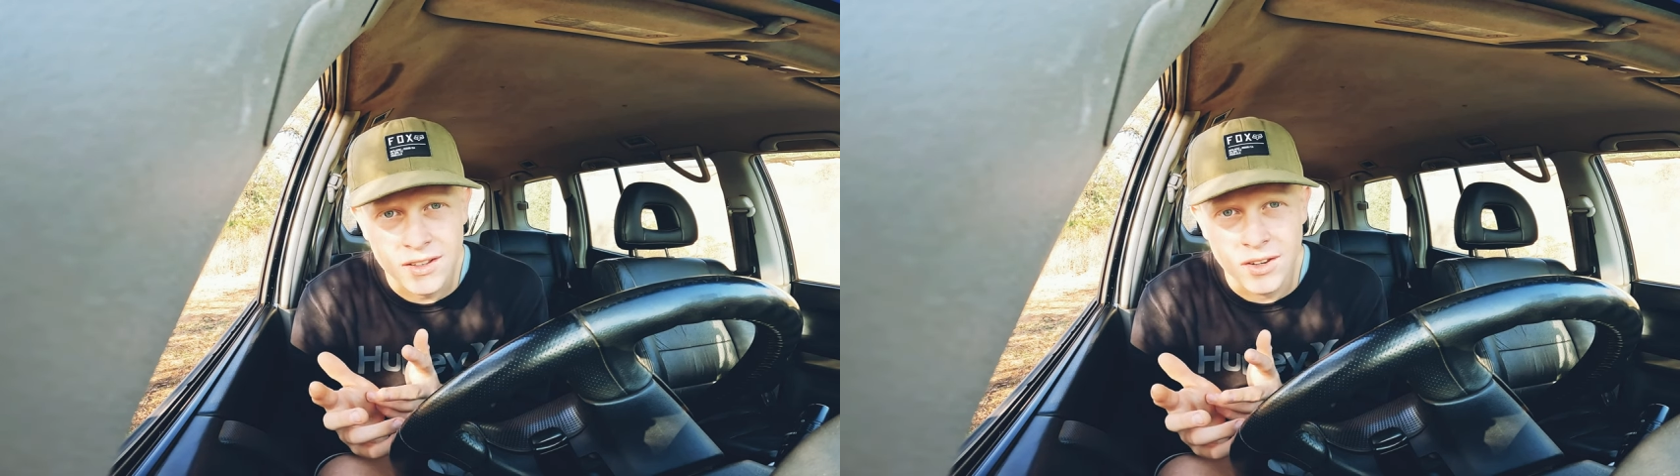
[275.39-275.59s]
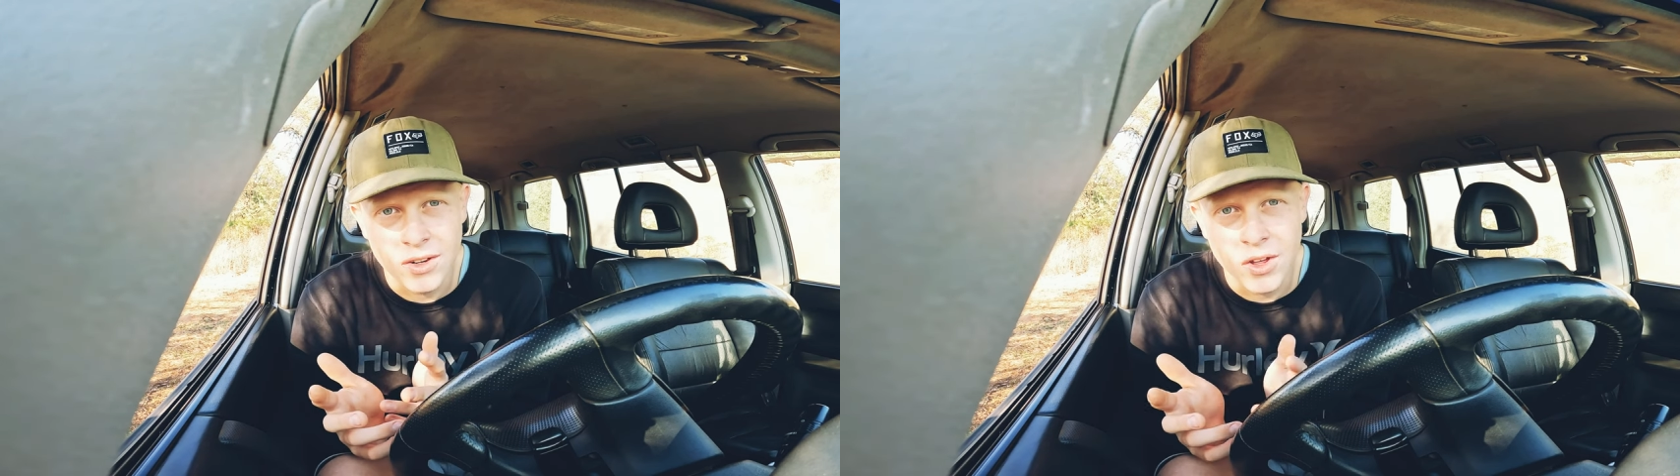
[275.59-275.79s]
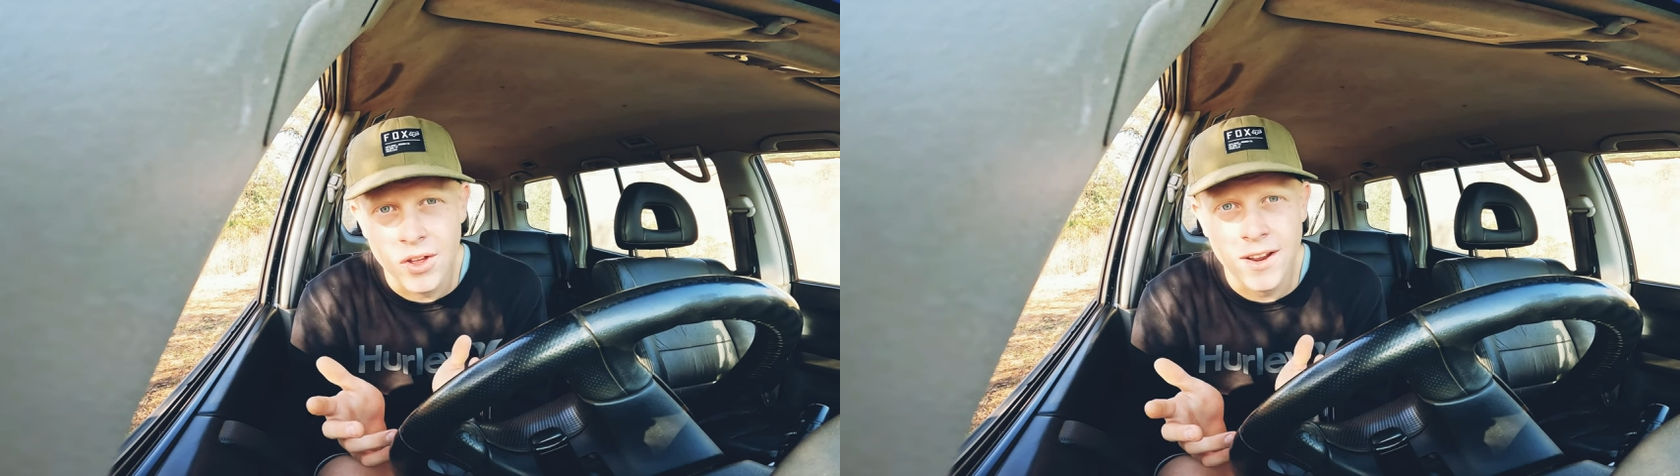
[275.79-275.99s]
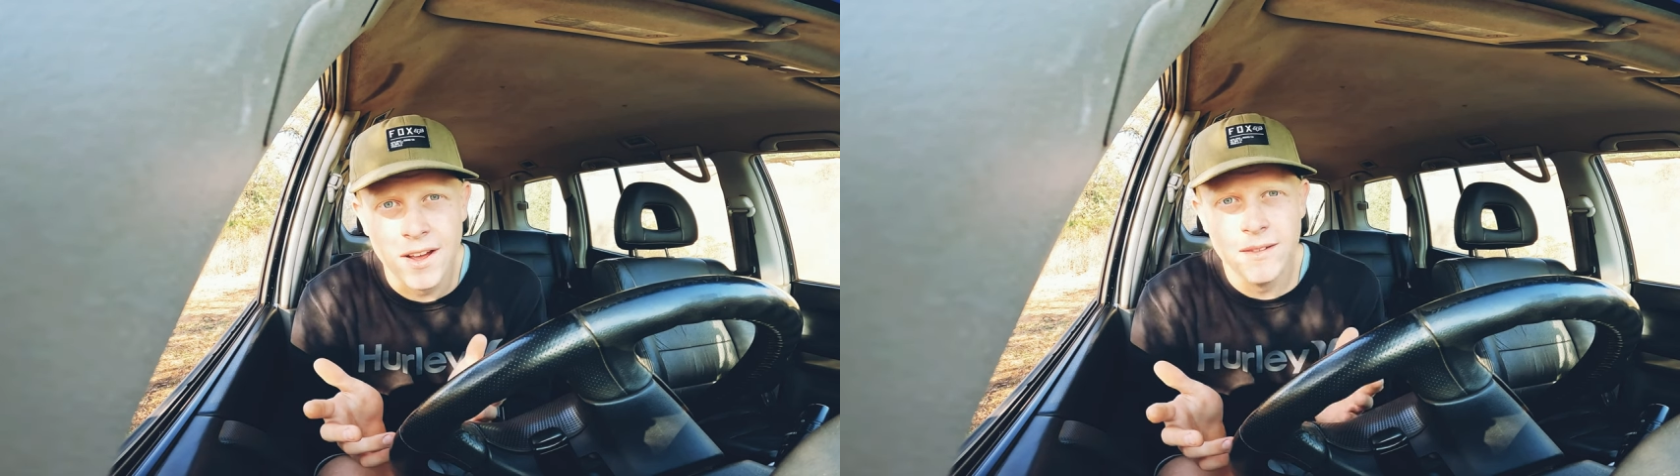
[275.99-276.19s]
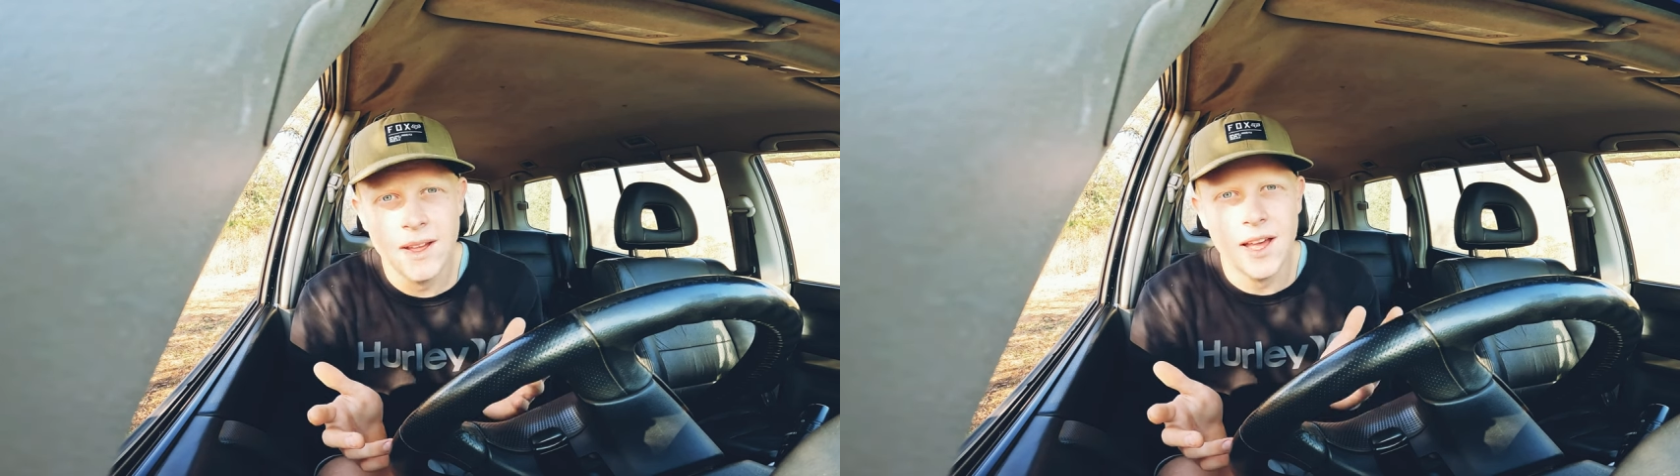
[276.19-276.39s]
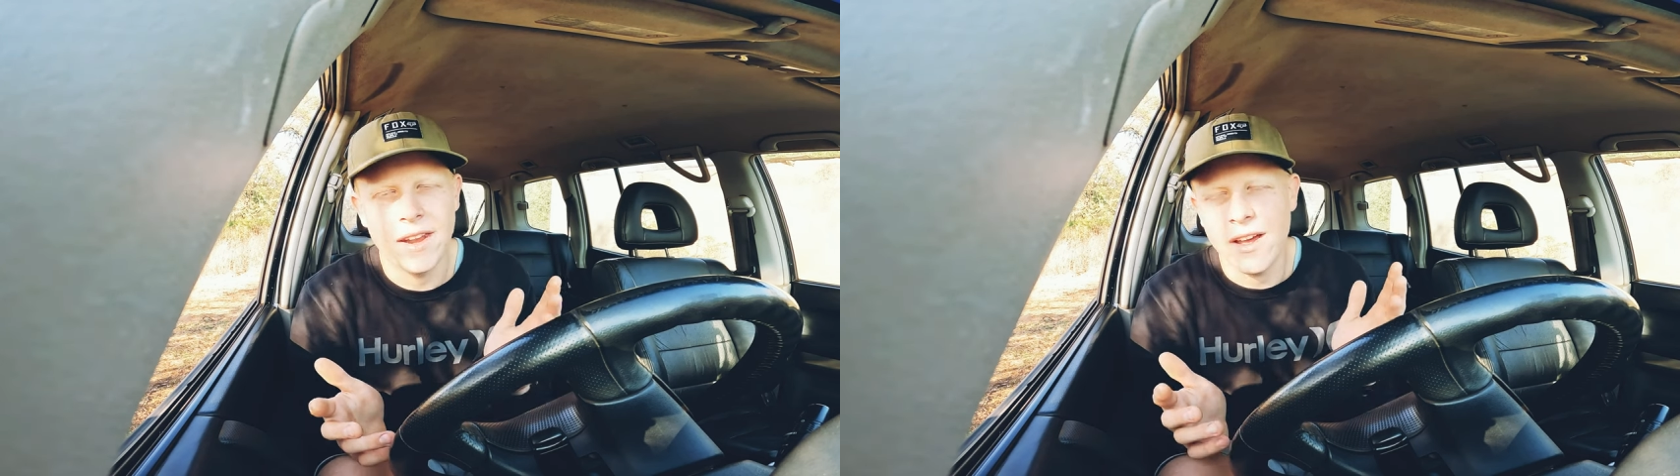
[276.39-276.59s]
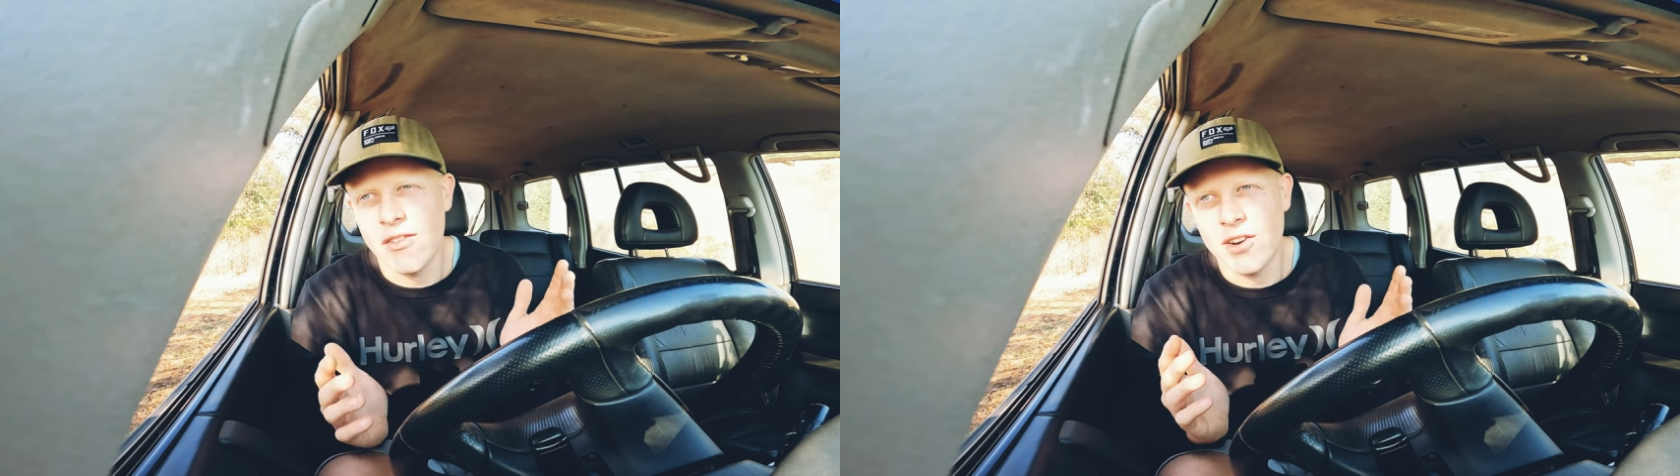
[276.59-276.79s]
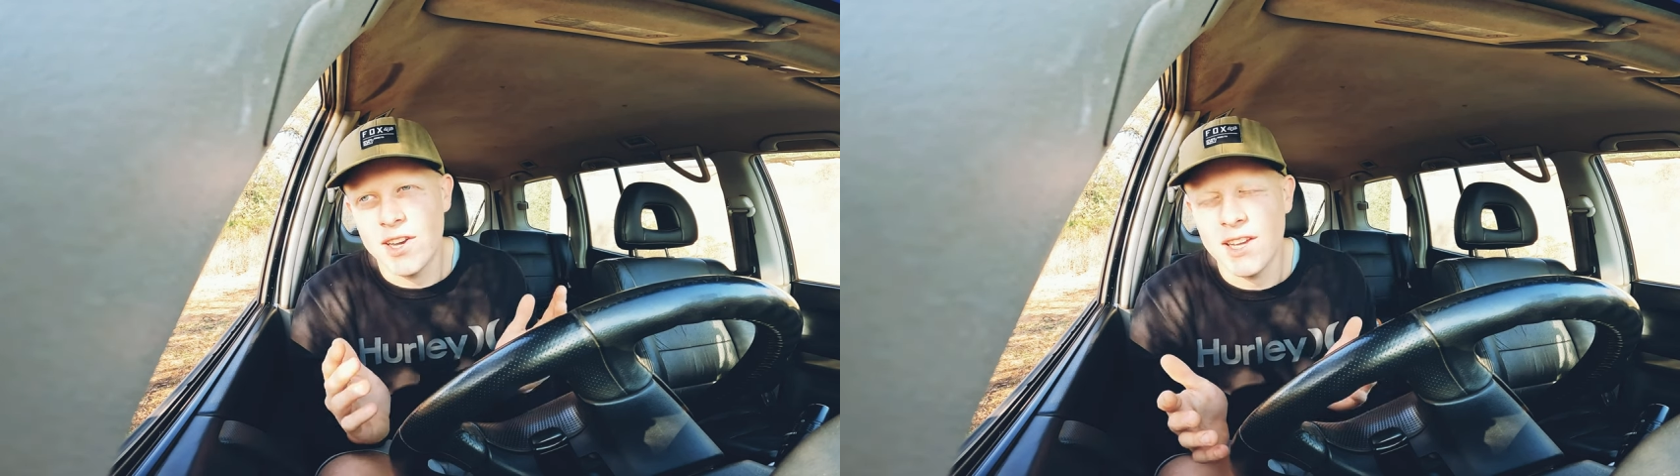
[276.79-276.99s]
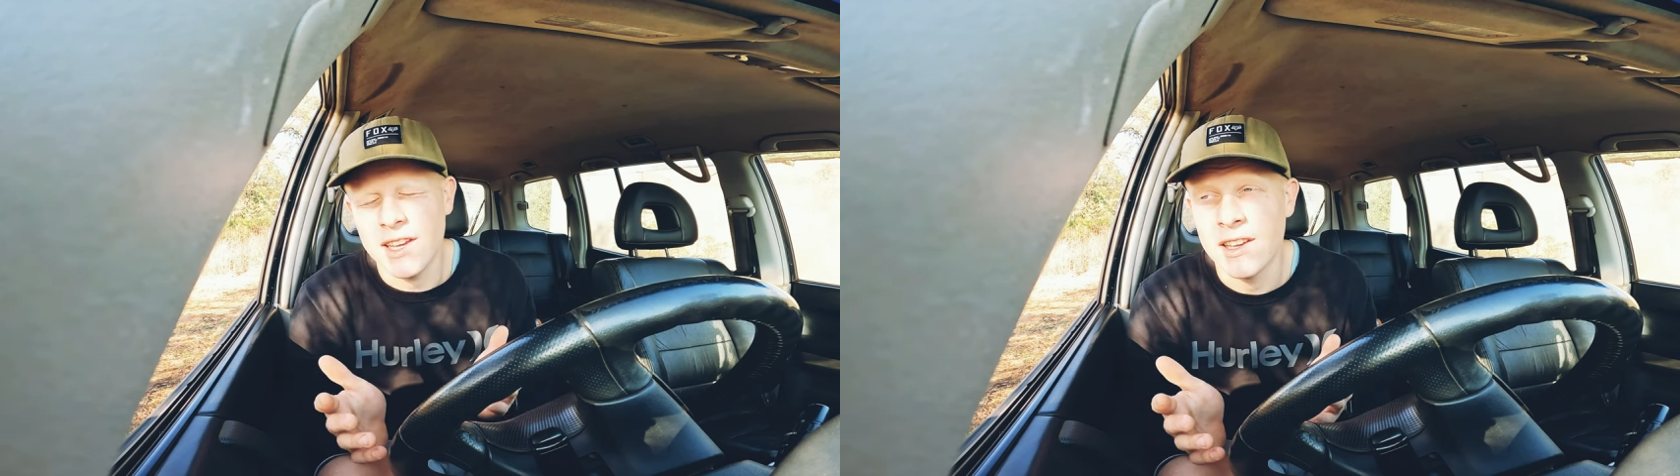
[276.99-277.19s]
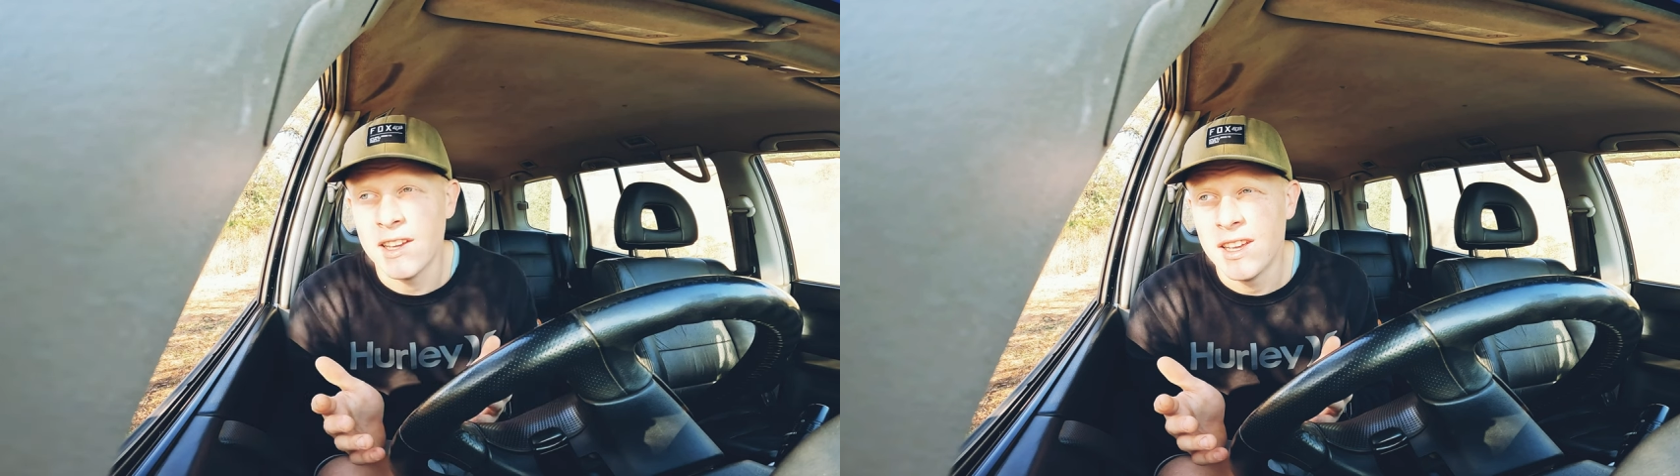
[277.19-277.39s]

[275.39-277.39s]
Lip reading: learner, and I really